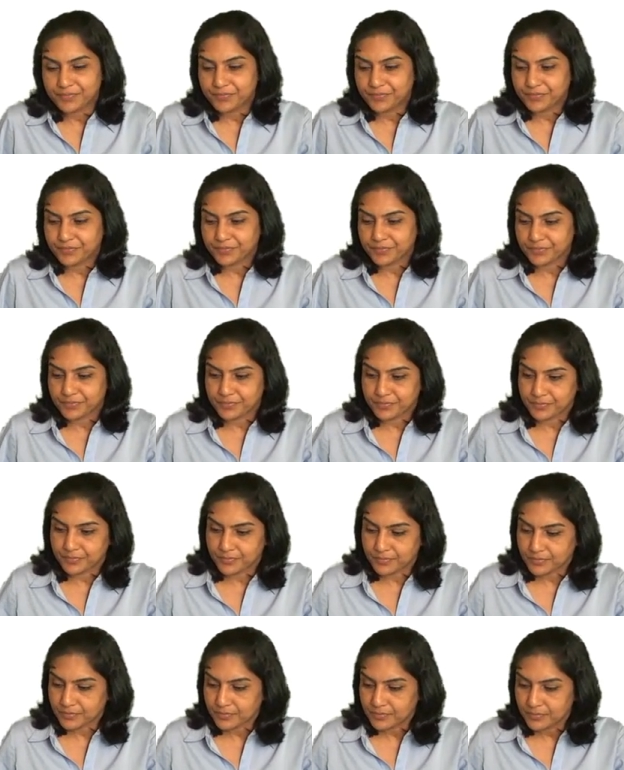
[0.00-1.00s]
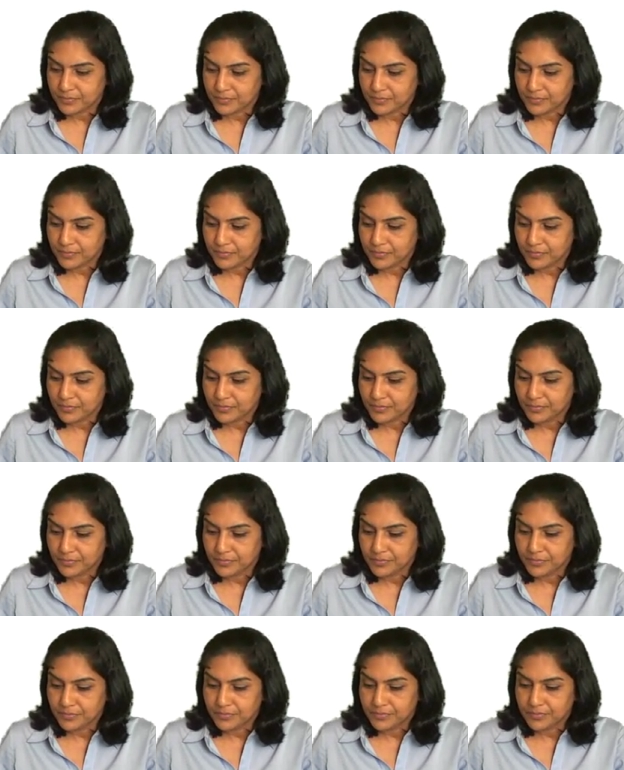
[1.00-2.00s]

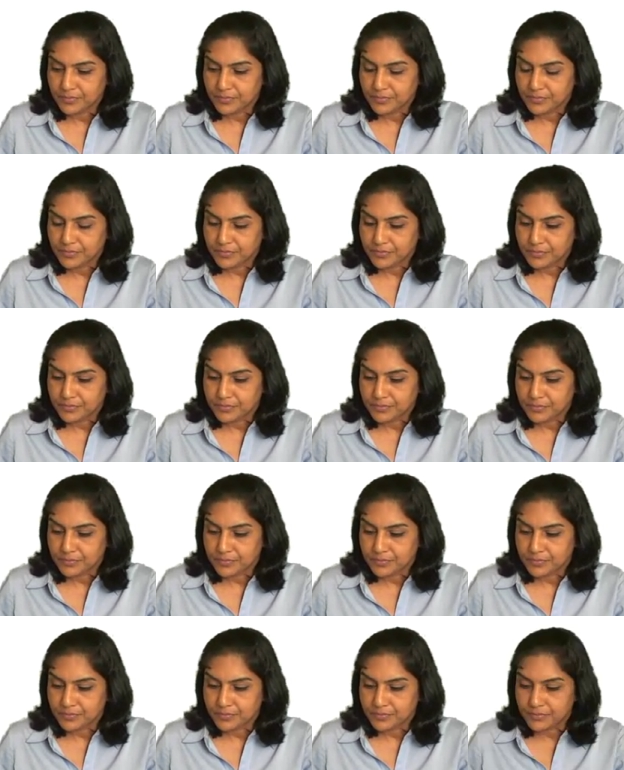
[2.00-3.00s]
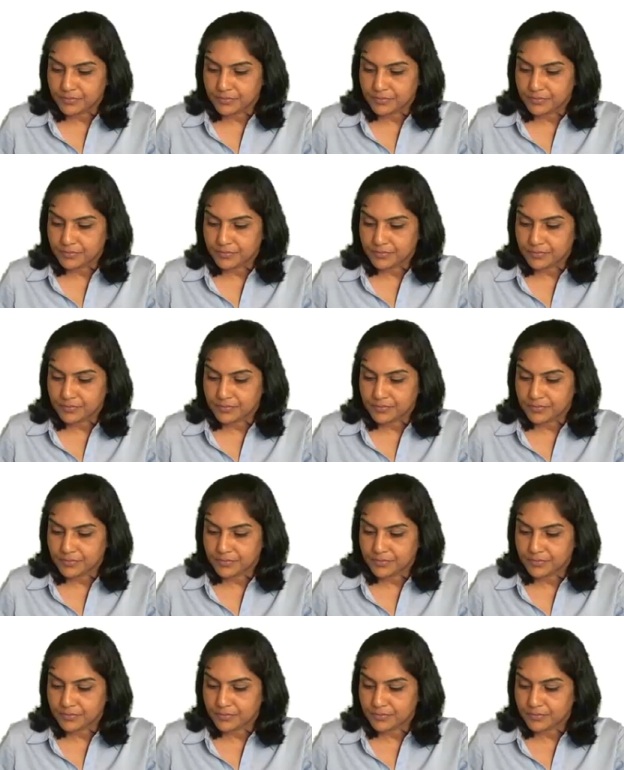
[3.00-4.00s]

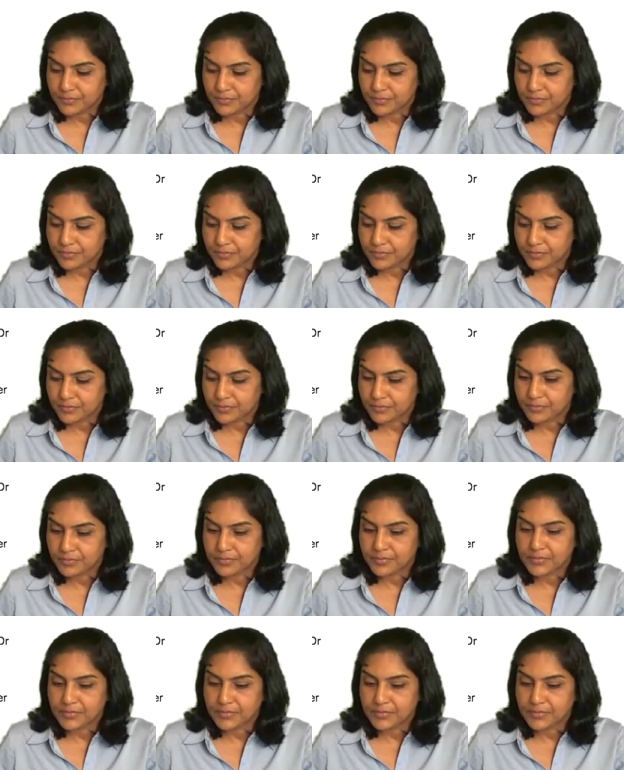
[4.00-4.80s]
No one is speaking in this clip.